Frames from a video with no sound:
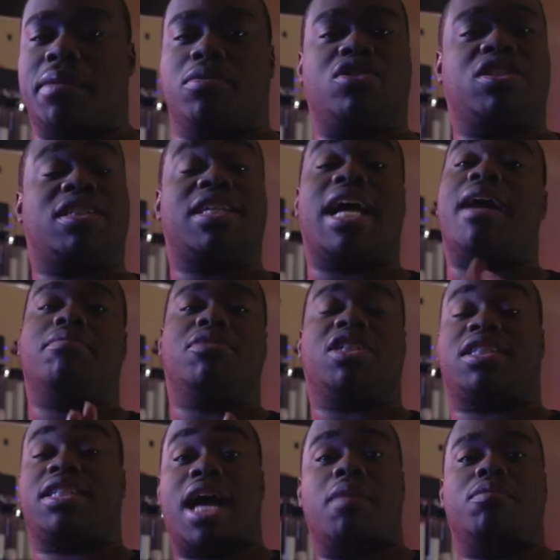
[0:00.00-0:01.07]
Just stop. Just
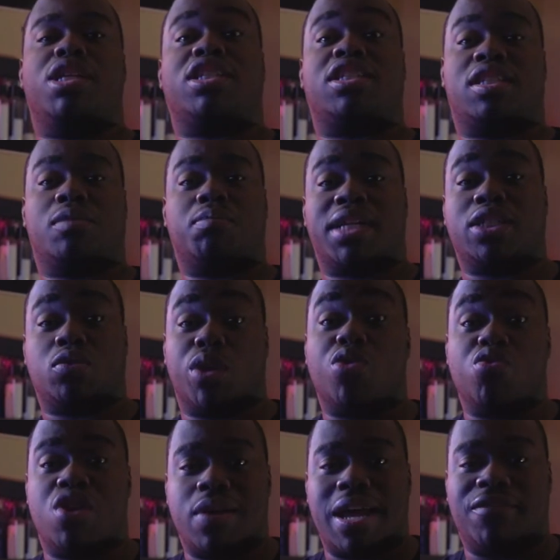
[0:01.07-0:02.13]
stop. This is a place where you
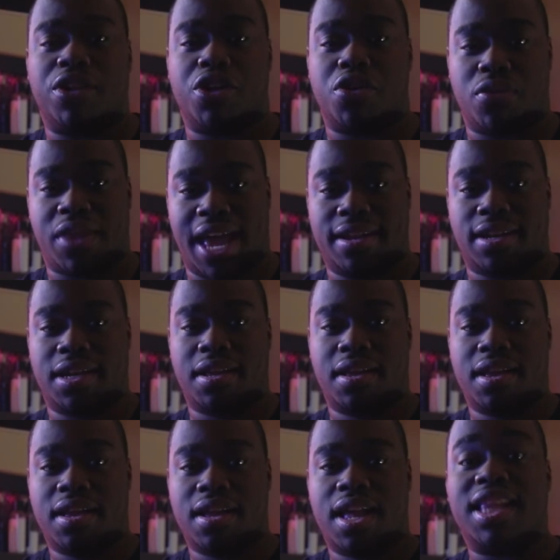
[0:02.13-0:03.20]
don't have to do that.
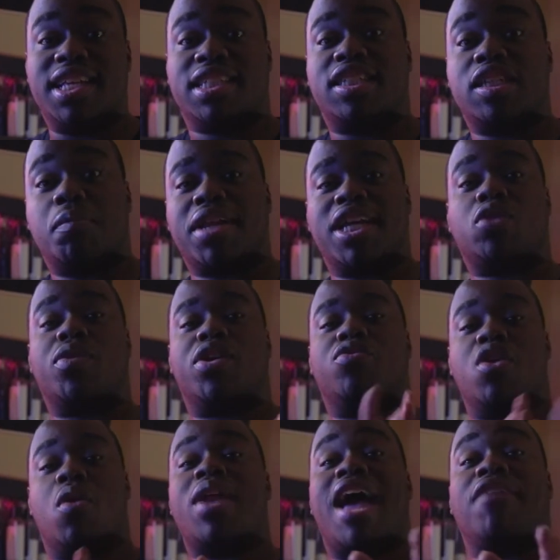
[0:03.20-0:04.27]
This is a place where you
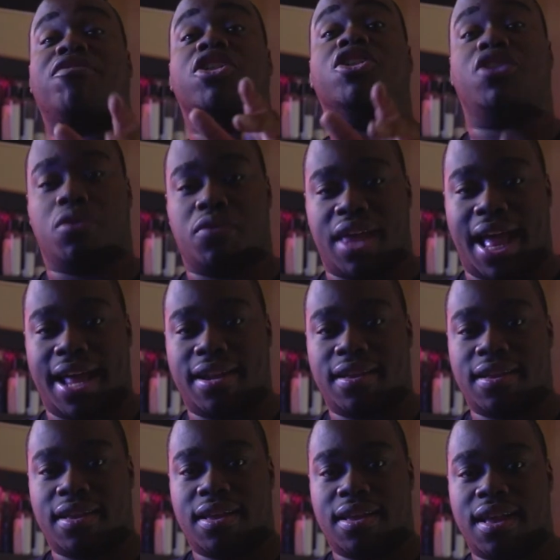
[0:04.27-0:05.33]
don't have to do that.
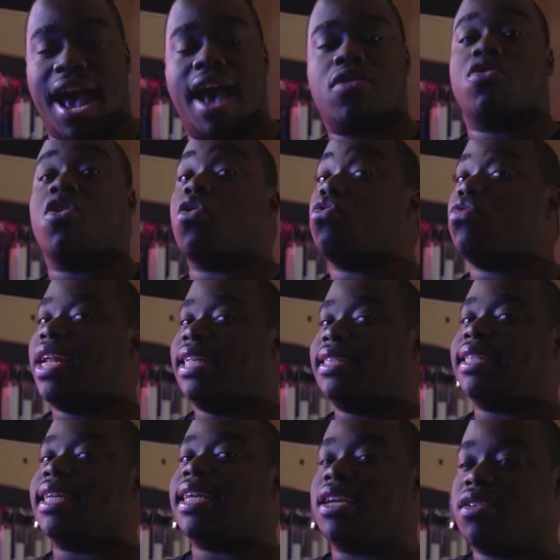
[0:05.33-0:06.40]
I don't know who needs to
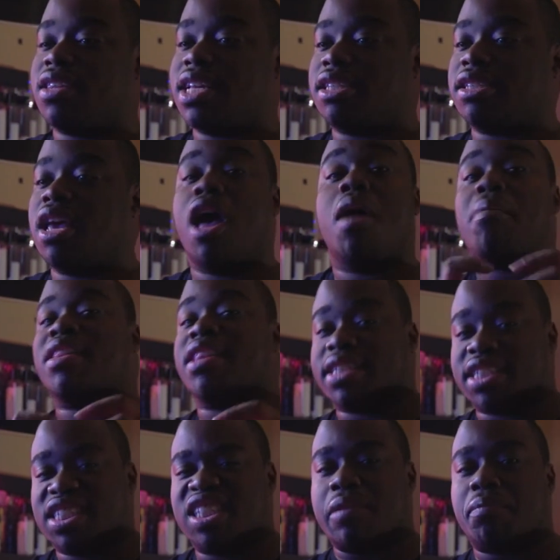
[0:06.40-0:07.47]
hear this, but this
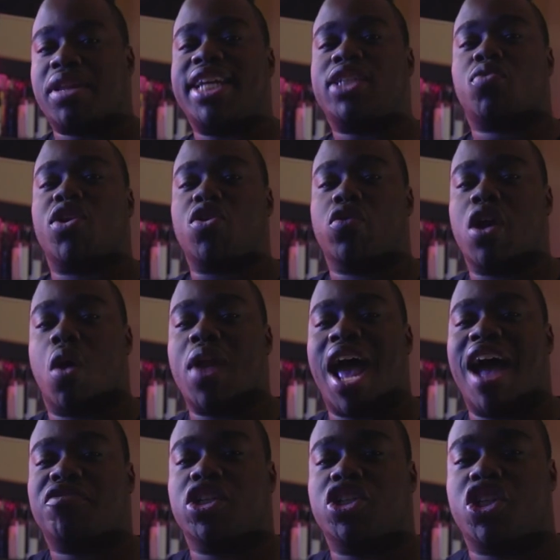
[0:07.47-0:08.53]
is a place where you don't have
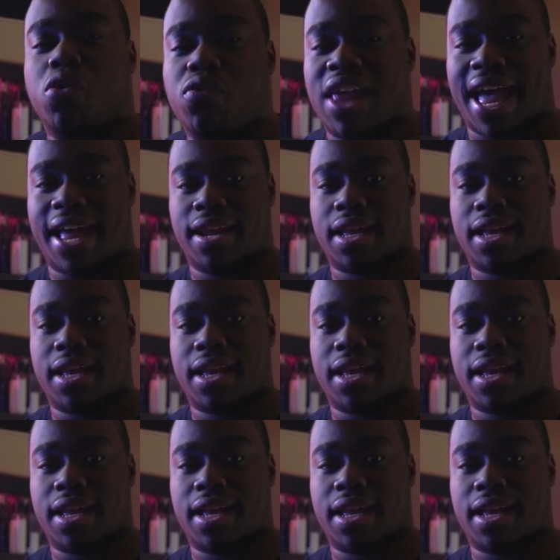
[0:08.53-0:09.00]
to do that.